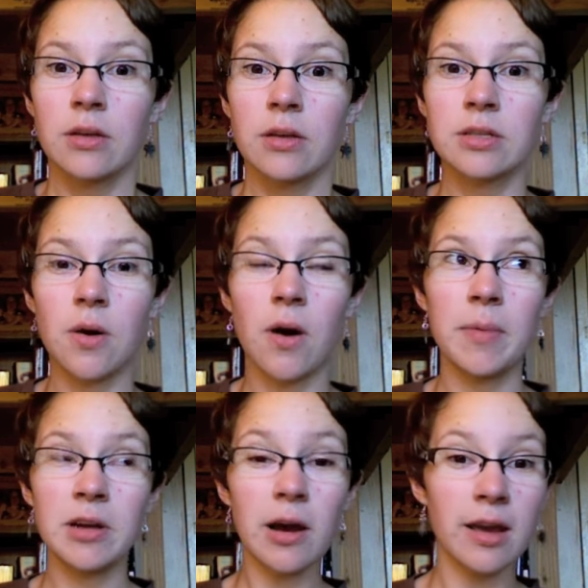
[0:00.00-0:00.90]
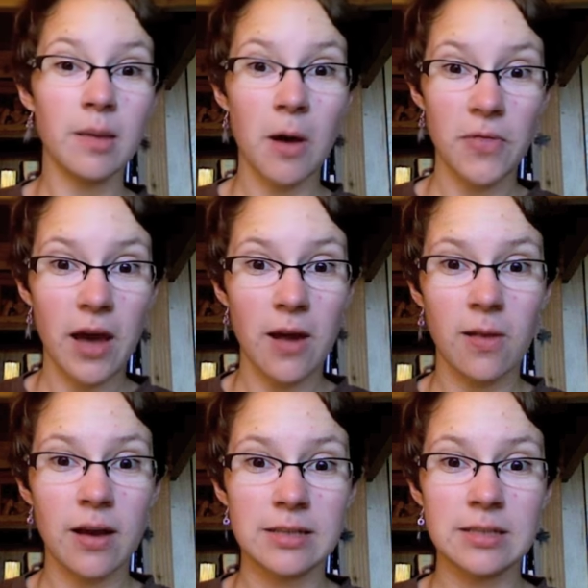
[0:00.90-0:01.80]
So I'll be talking about that a
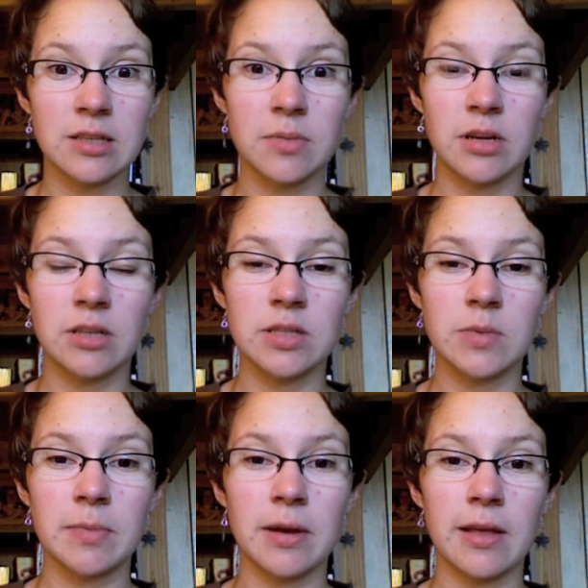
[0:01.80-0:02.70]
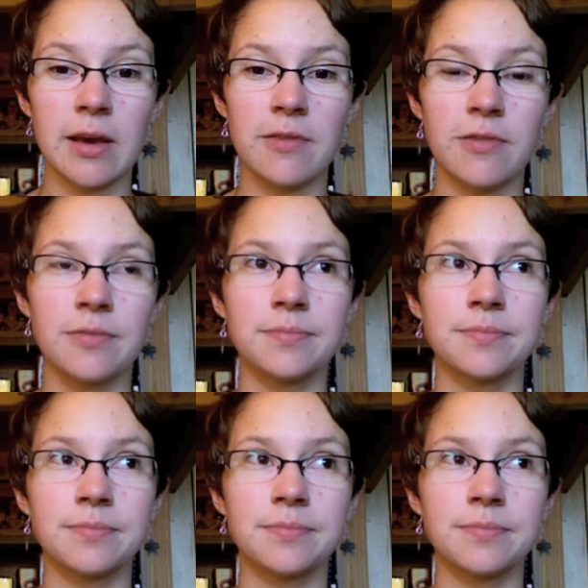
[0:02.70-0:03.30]
lot, since it'll be consuming my life.